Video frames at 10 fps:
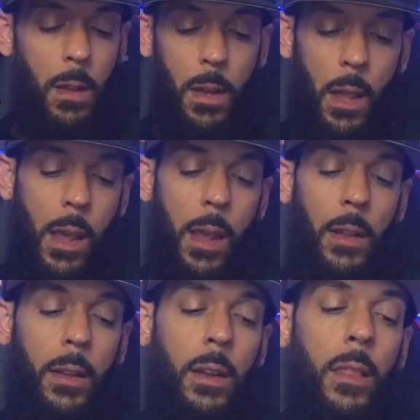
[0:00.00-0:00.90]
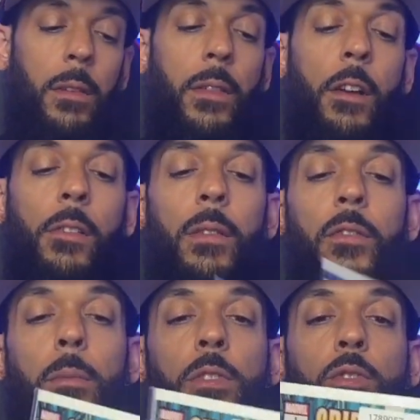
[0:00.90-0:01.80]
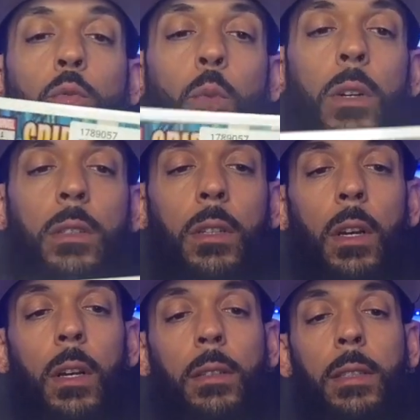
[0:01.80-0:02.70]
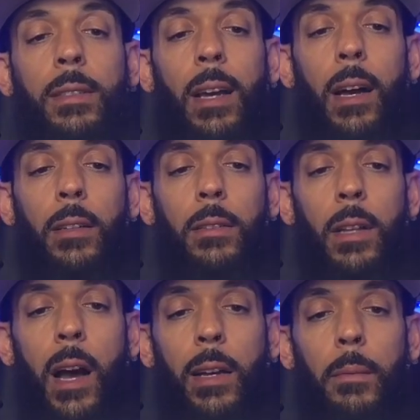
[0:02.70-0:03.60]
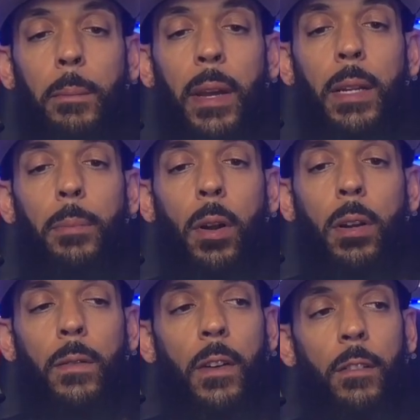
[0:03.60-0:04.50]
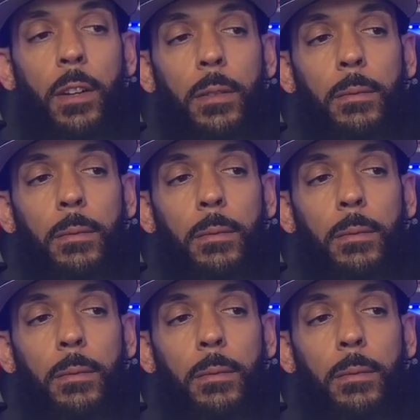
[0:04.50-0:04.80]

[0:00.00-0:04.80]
And another variant from Issue 1, the Top Knock Penny Parker variant.